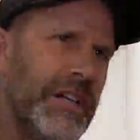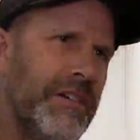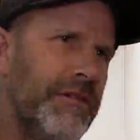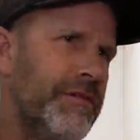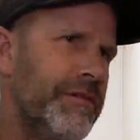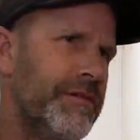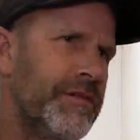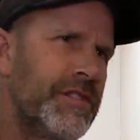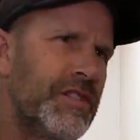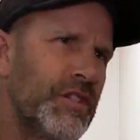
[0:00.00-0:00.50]

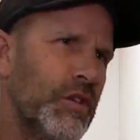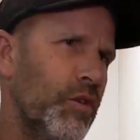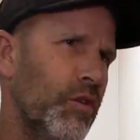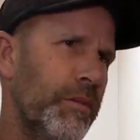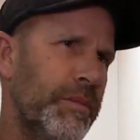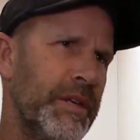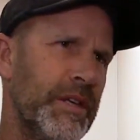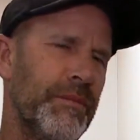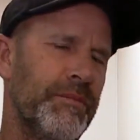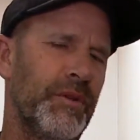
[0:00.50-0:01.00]
I've
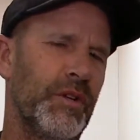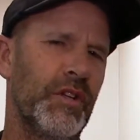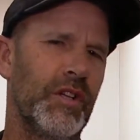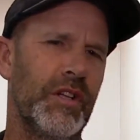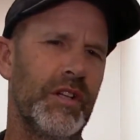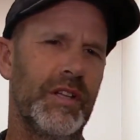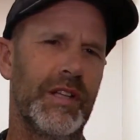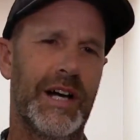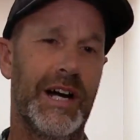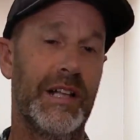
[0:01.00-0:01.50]
told
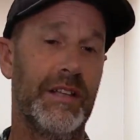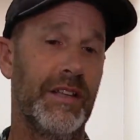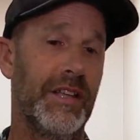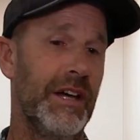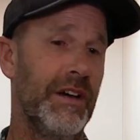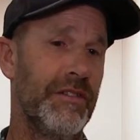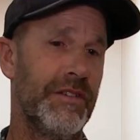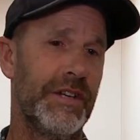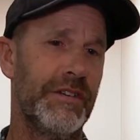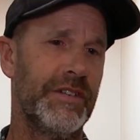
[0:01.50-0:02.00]
people I
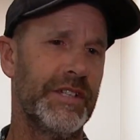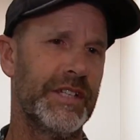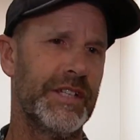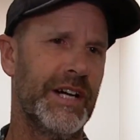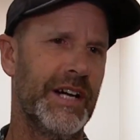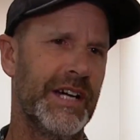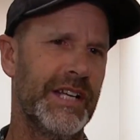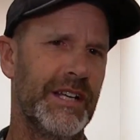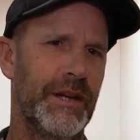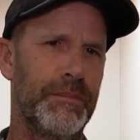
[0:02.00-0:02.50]
love every
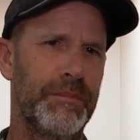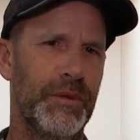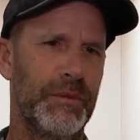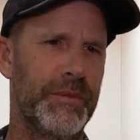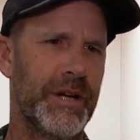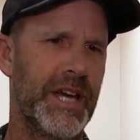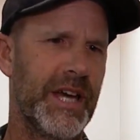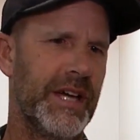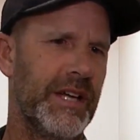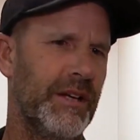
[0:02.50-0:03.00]
night. I put
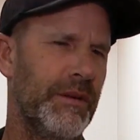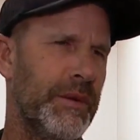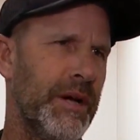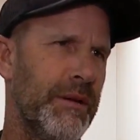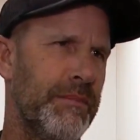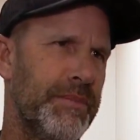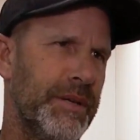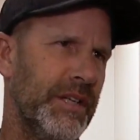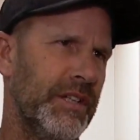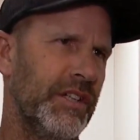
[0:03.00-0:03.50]
my head on
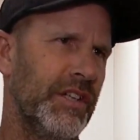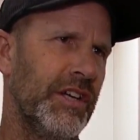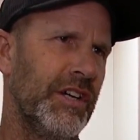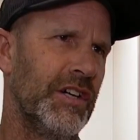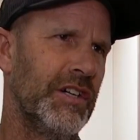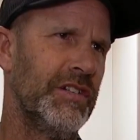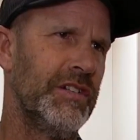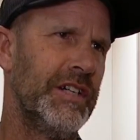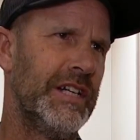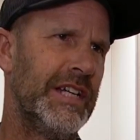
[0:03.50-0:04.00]
my
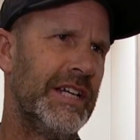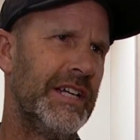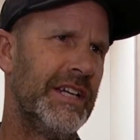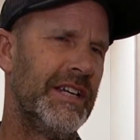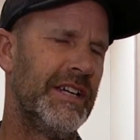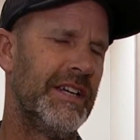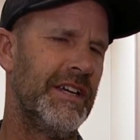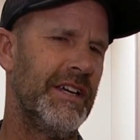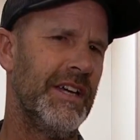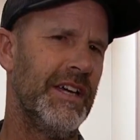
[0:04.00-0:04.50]
pillow
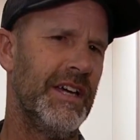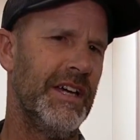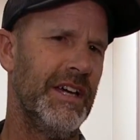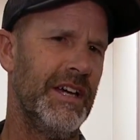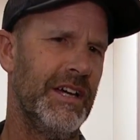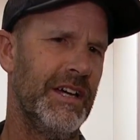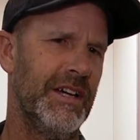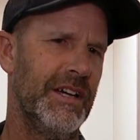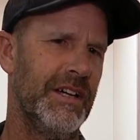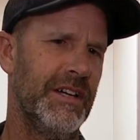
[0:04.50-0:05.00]

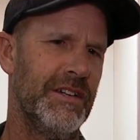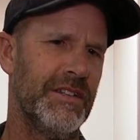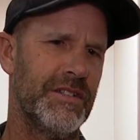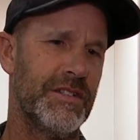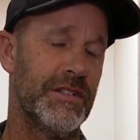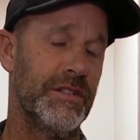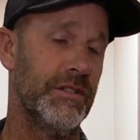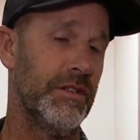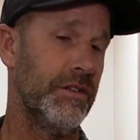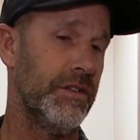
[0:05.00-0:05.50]
and
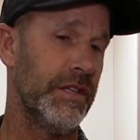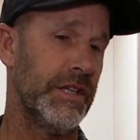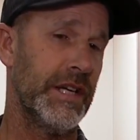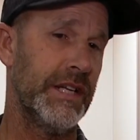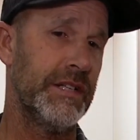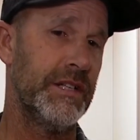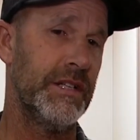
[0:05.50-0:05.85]
to know that I